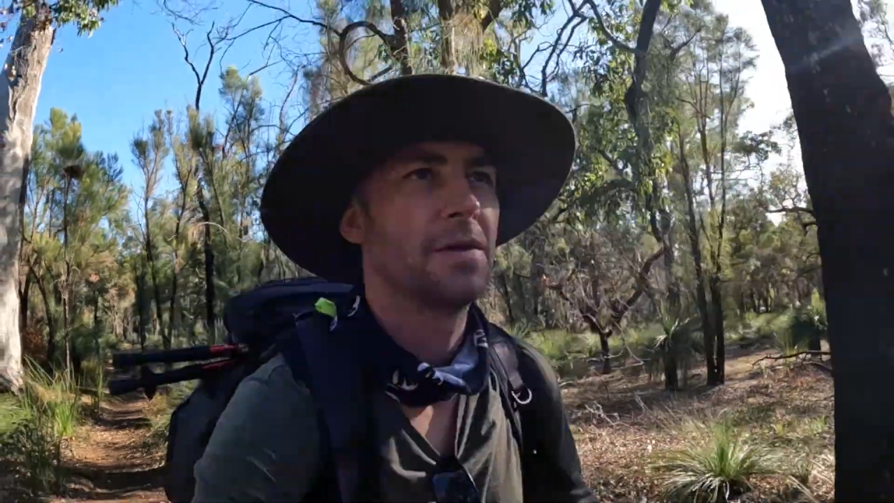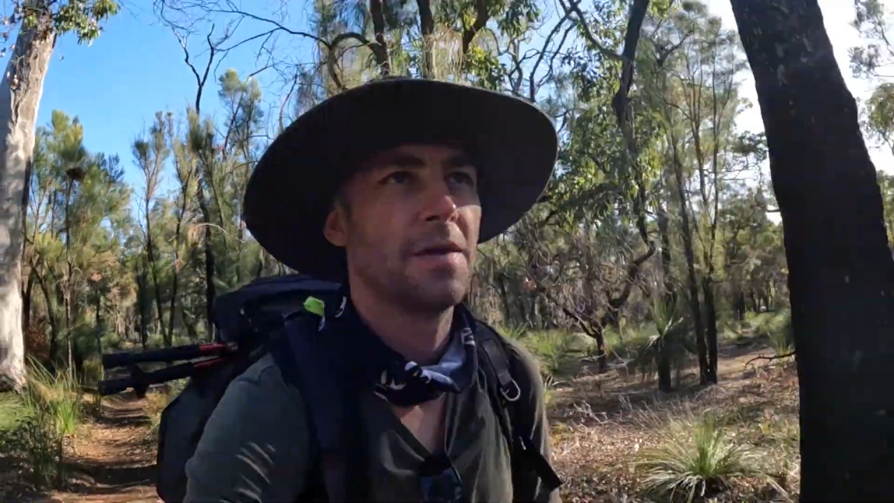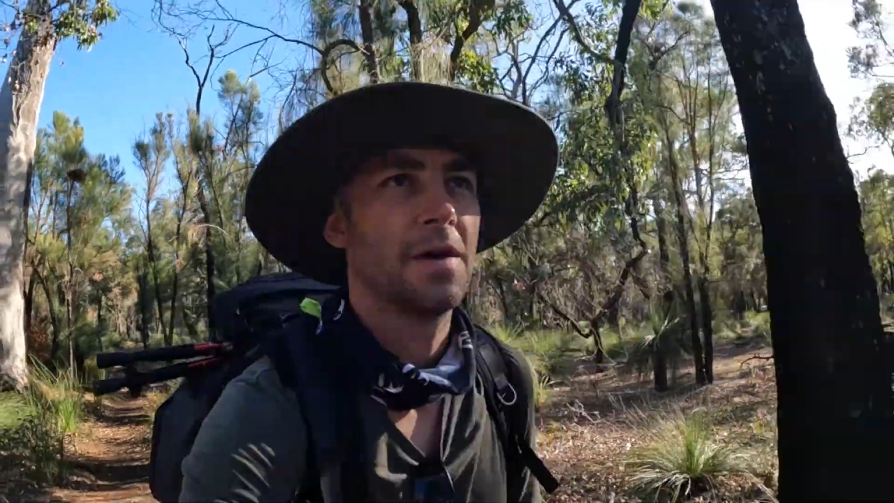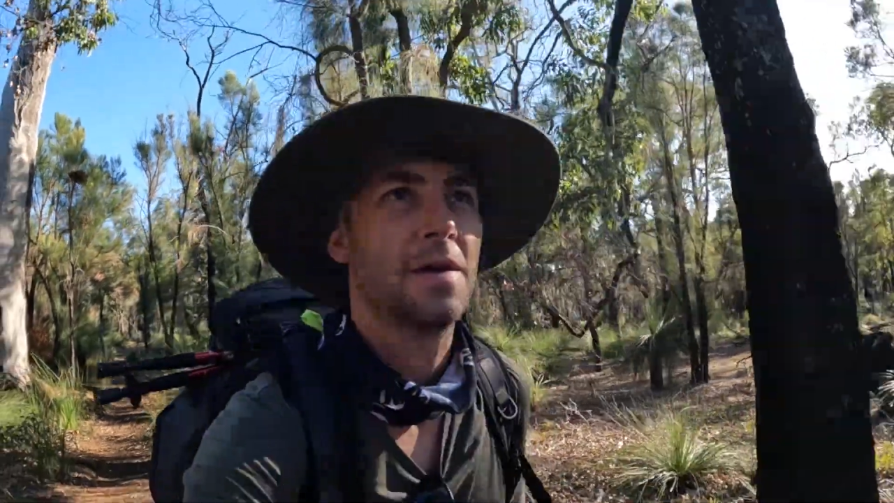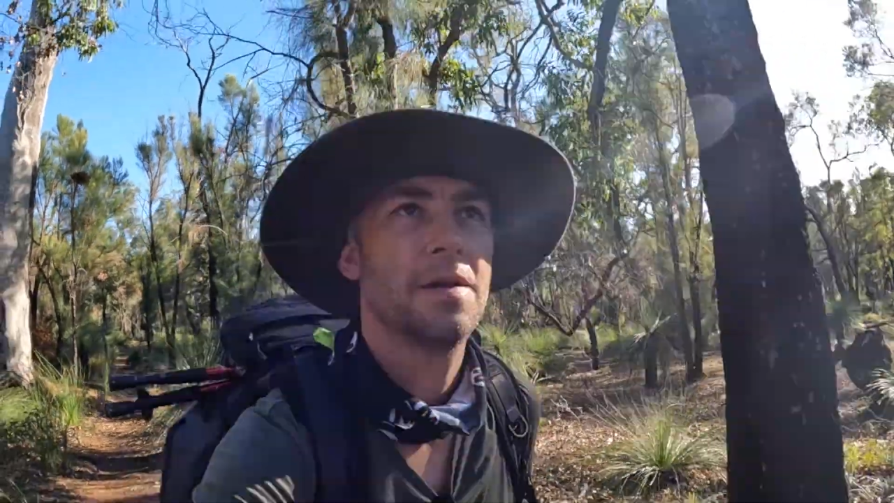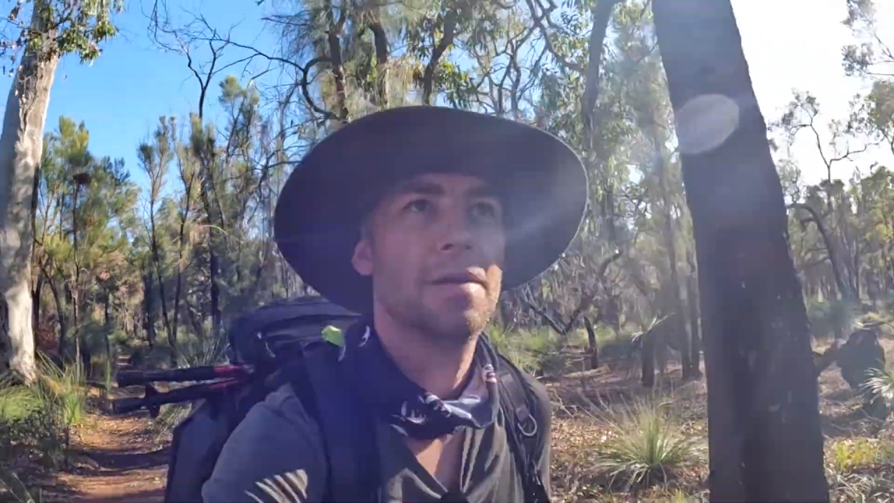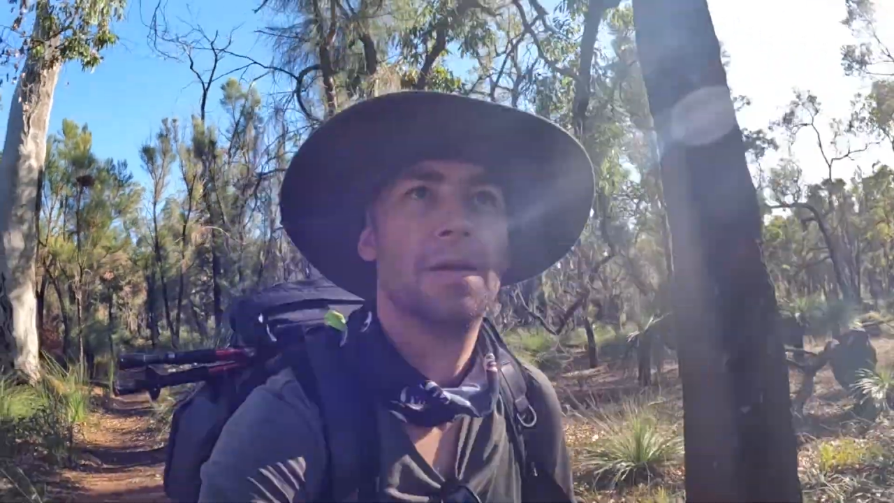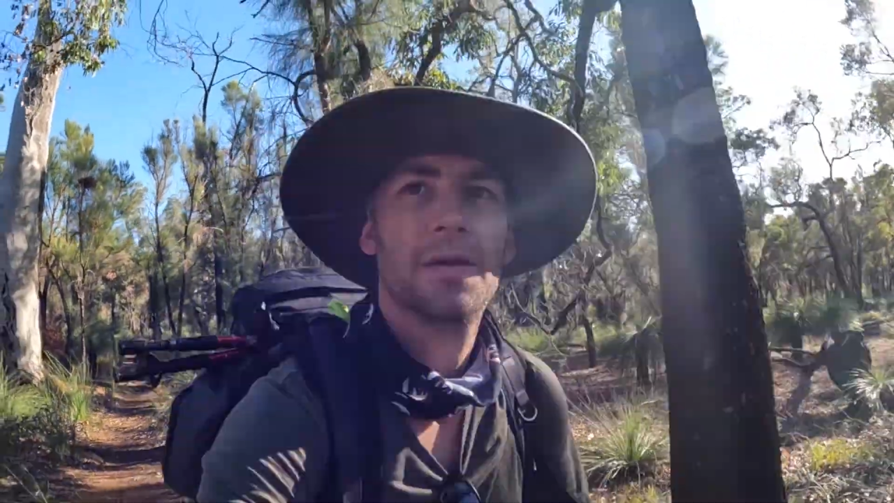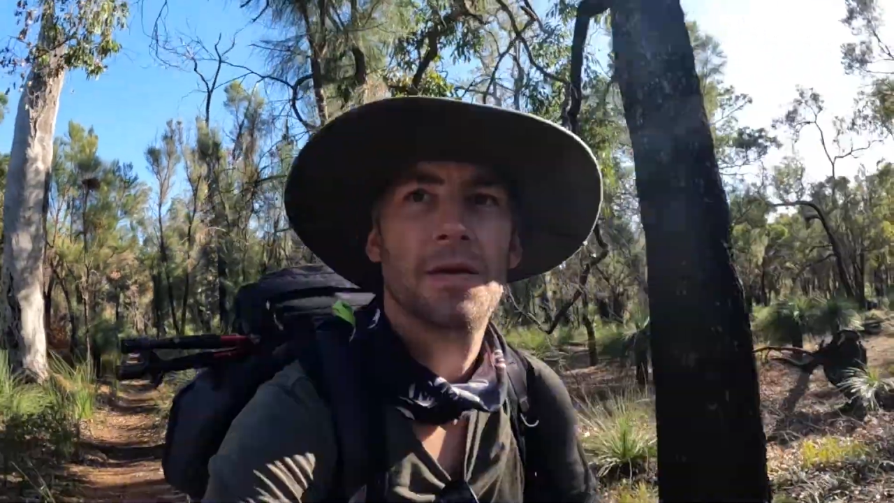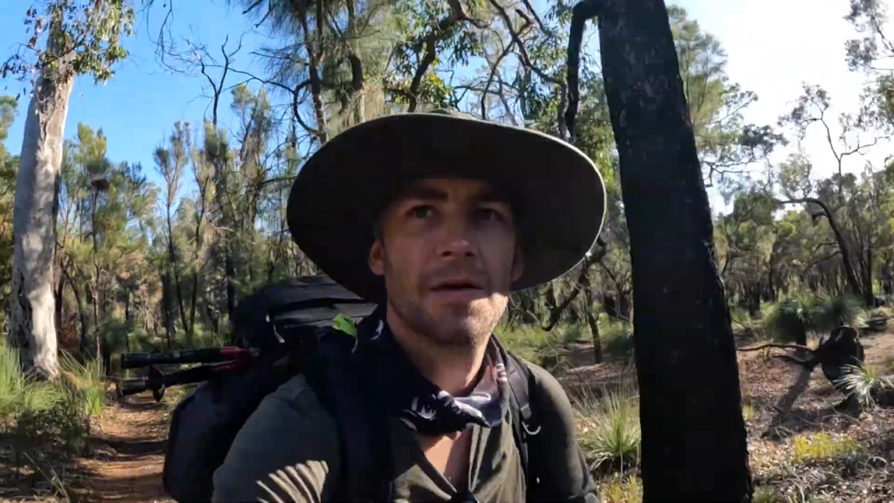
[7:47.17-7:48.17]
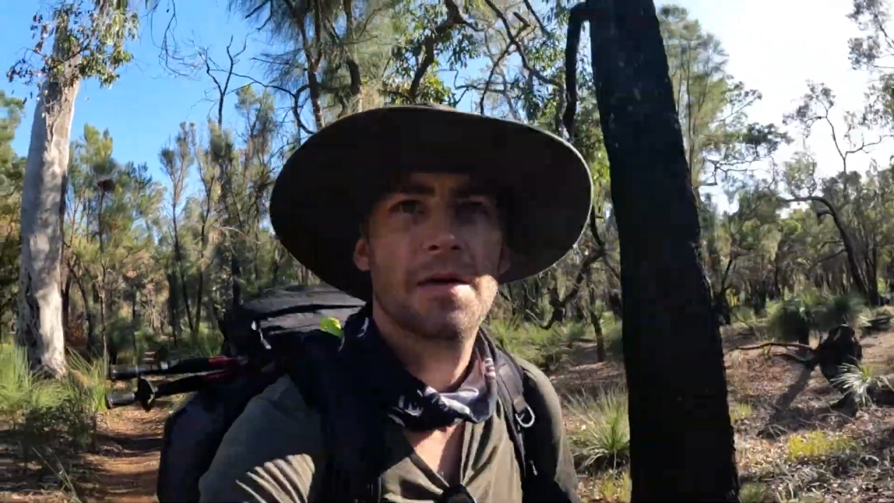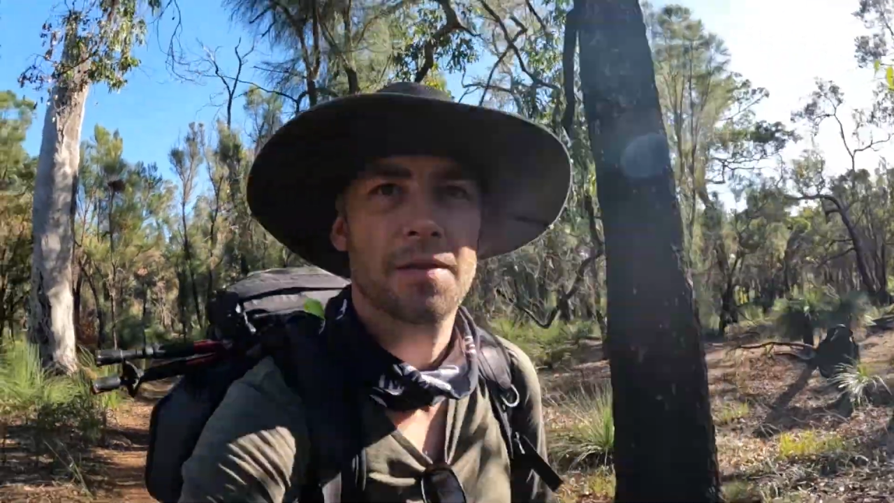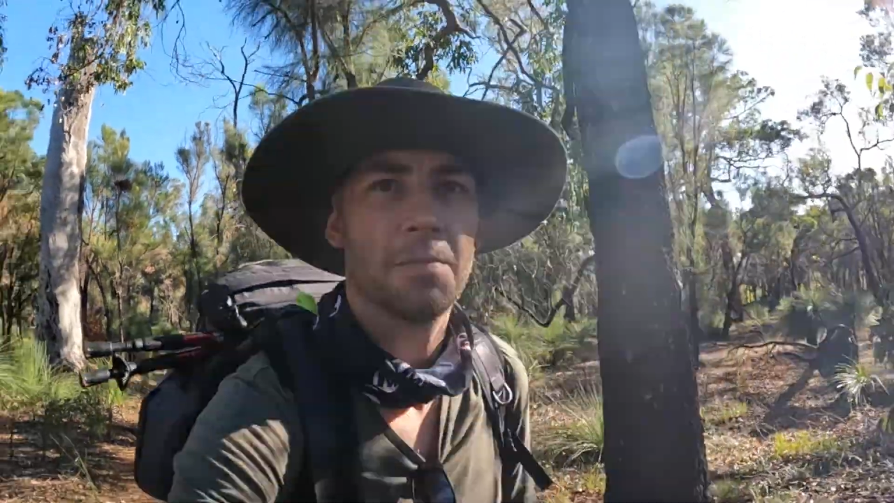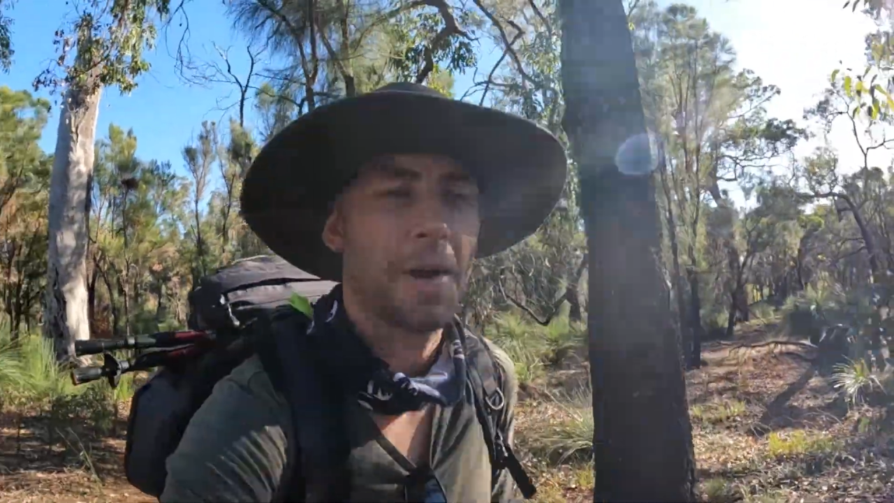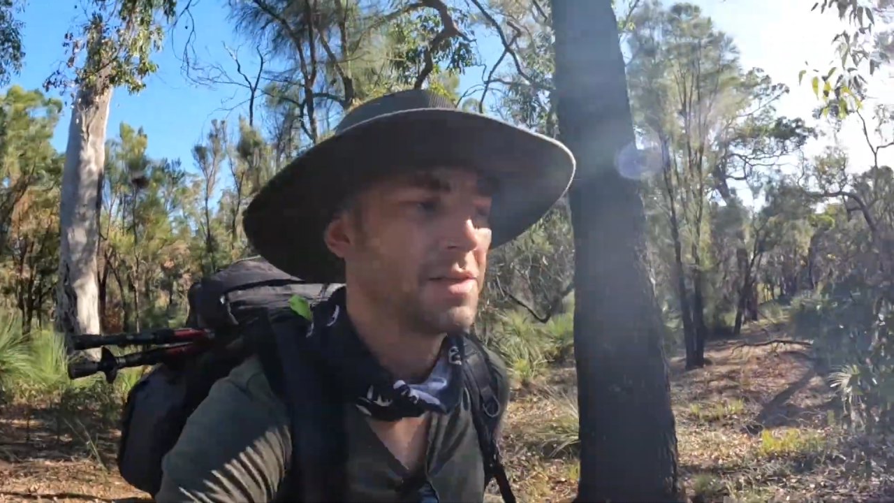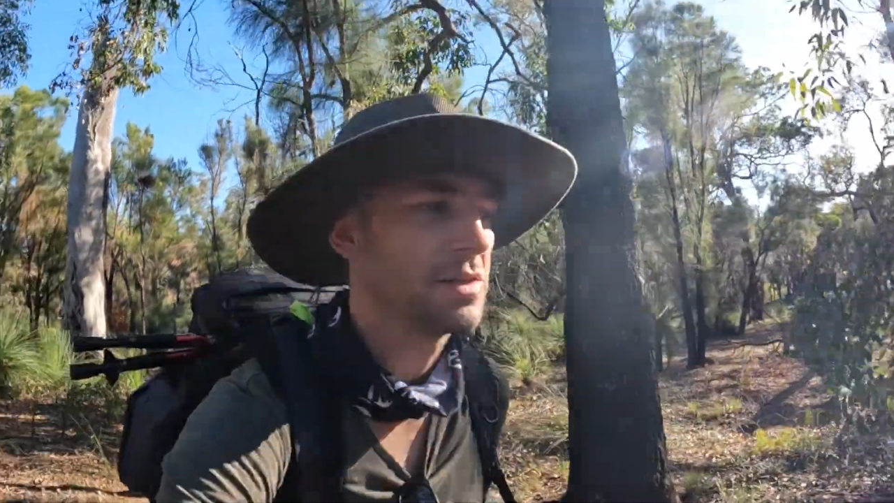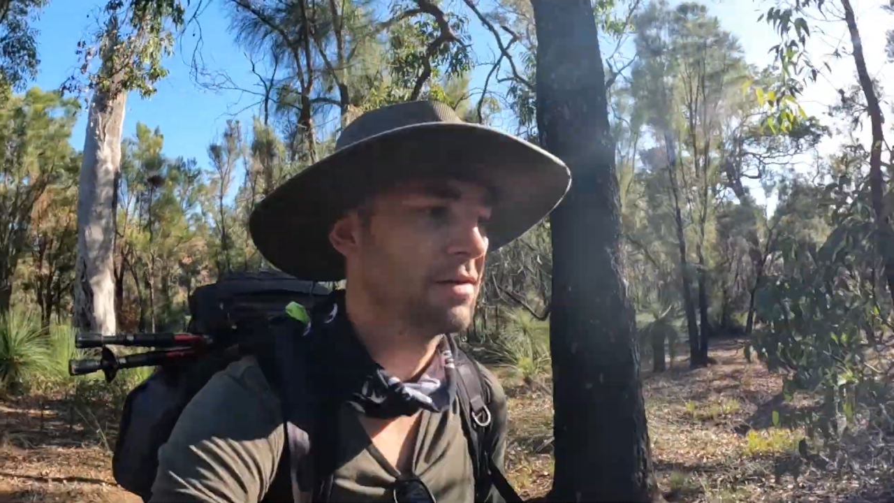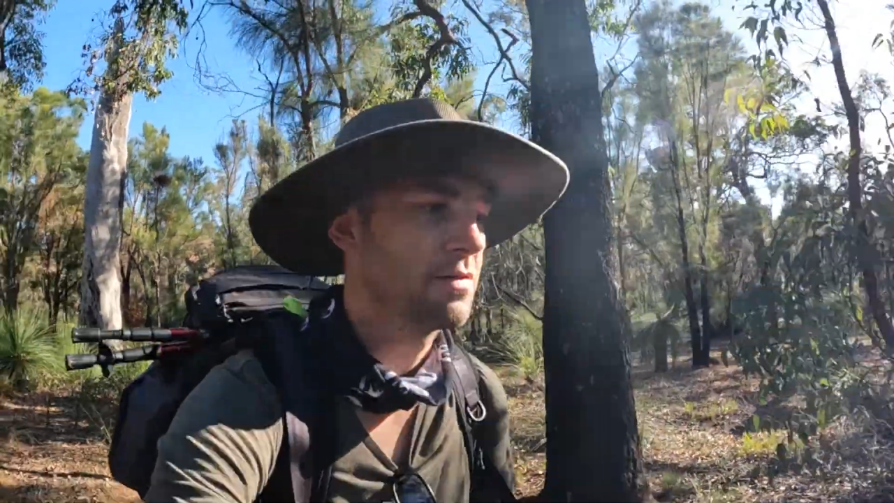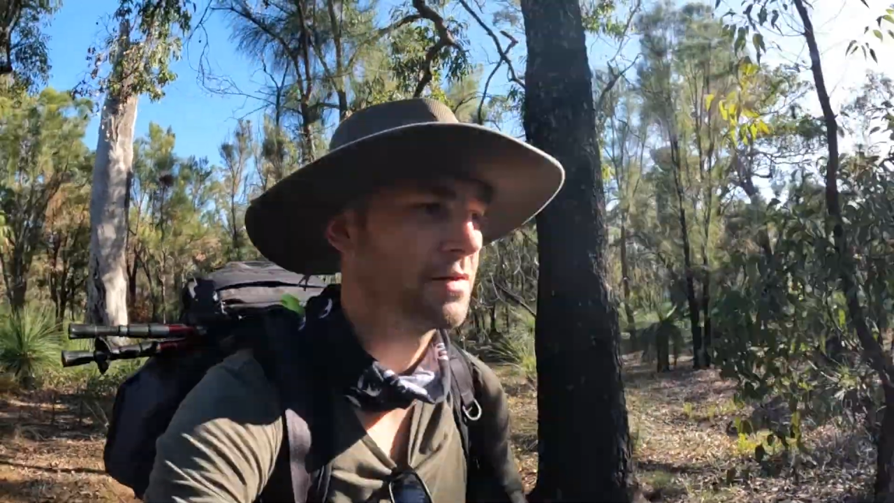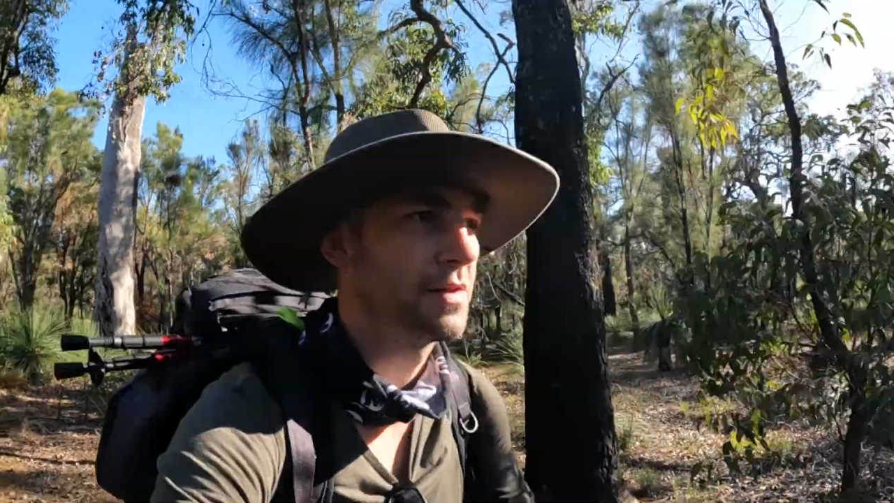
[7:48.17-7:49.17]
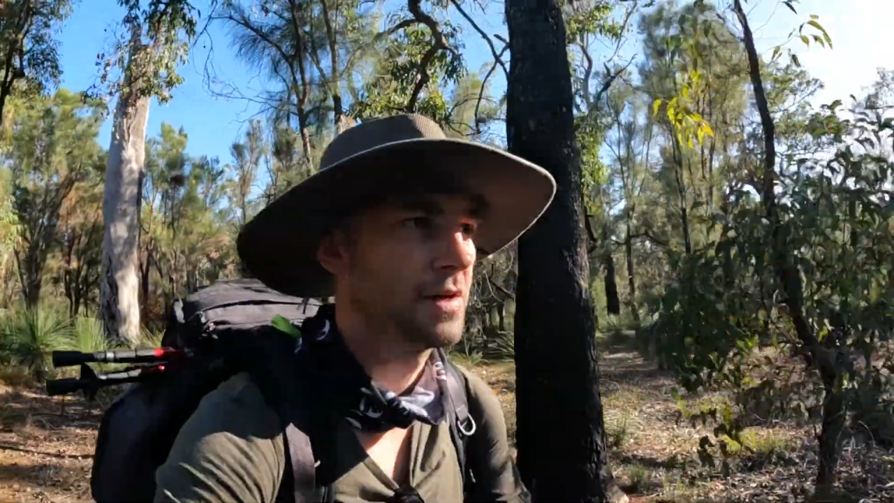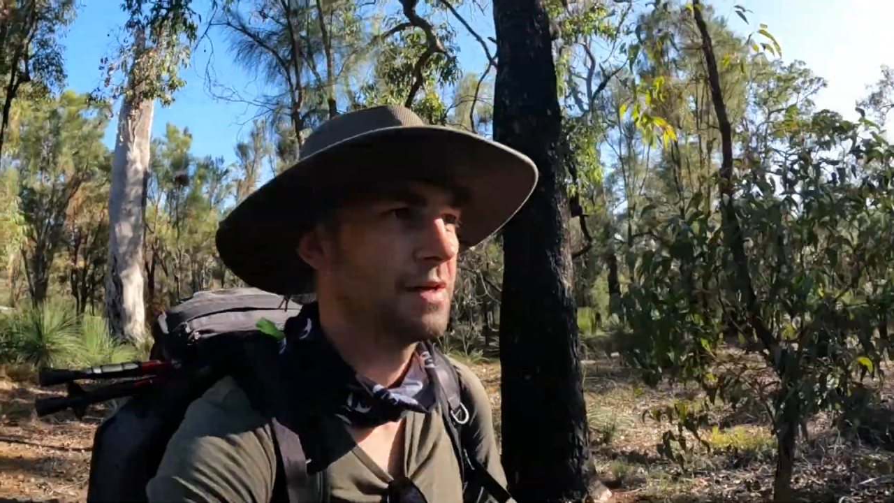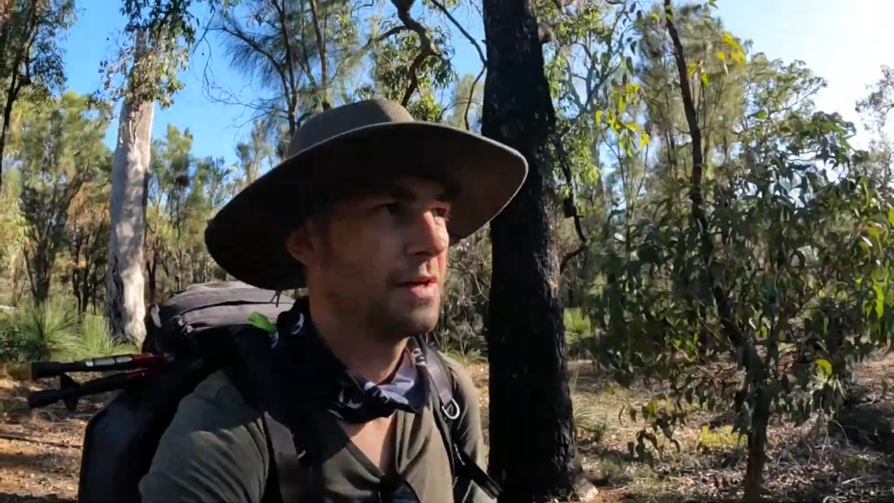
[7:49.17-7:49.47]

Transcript: the banksia and